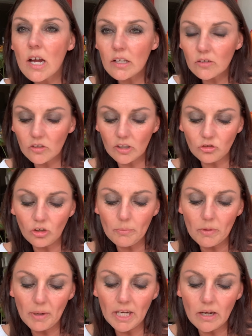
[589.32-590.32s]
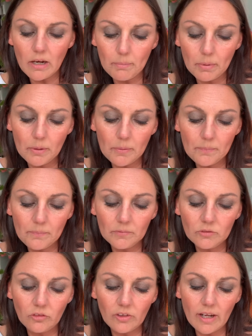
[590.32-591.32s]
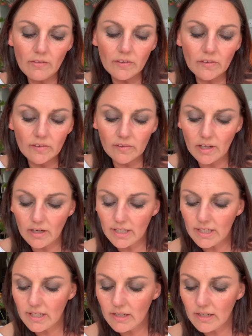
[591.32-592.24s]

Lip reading: Touch up the makeup just ever so slightly.